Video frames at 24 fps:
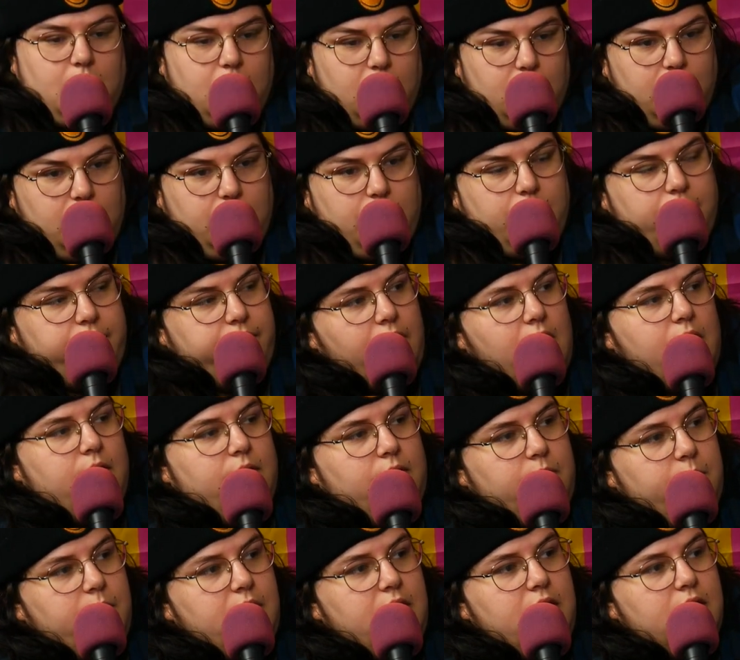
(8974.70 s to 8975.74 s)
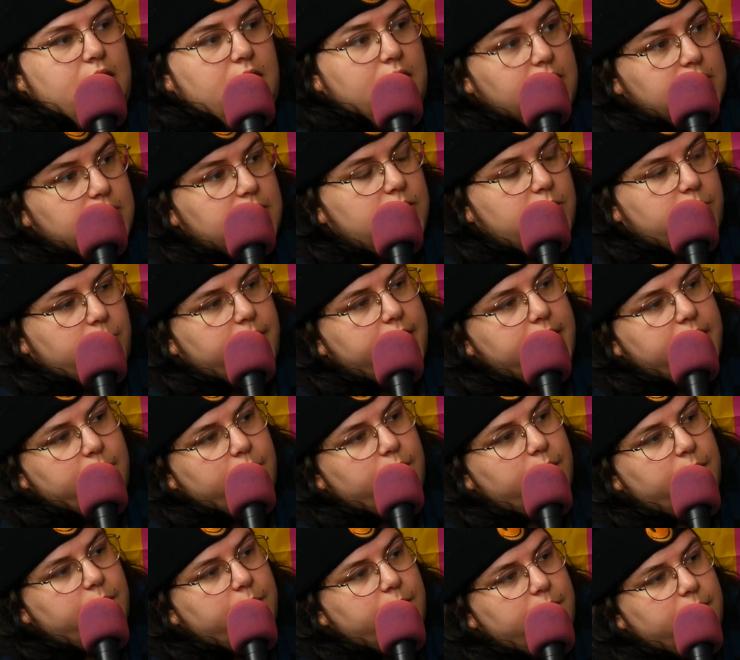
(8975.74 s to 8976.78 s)
Oh, you can follow me on
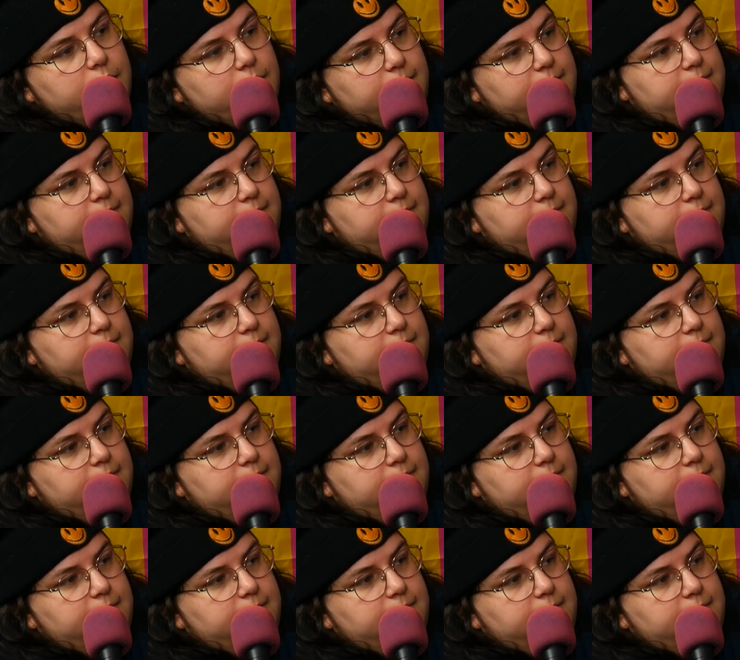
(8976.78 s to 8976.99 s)
Twitter.